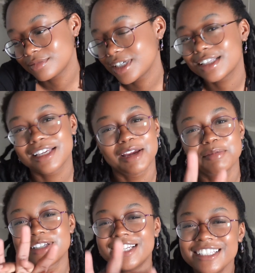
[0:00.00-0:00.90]
Cut the
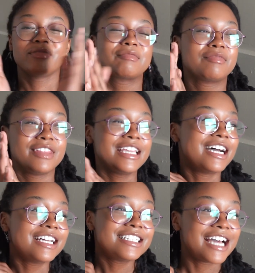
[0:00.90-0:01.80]
cameras. The
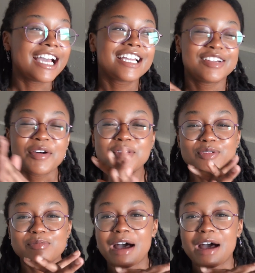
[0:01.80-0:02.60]
undiagnosed